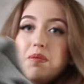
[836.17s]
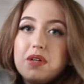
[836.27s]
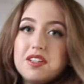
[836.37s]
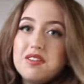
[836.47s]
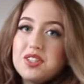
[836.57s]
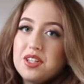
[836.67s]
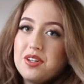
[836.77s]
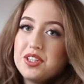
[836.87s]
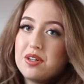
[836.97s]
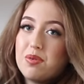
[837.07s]
but it looks
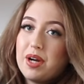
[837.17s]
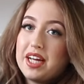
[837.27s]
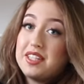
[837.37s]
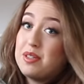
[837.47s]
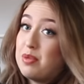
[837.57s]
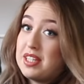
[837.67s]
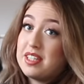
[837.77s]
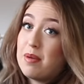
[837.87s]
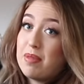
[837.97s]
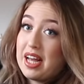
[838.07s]
also great with
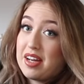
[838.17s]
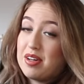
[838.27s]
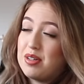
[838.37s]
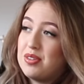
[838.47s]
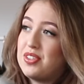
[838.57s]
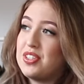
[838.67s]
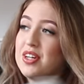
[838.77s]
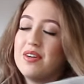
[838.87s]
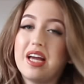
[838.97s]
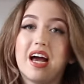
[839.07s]
a black coat.
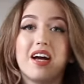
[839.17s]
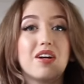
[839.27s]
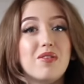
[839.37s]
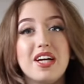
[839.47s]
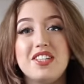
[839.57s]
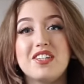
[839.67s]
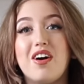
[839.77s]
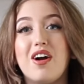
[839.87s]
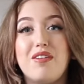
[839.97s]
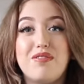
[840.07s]
So yeah, a grey
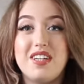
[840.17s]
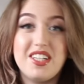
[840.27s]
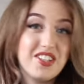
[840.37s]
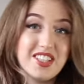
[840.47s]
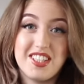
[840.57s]
scarf is an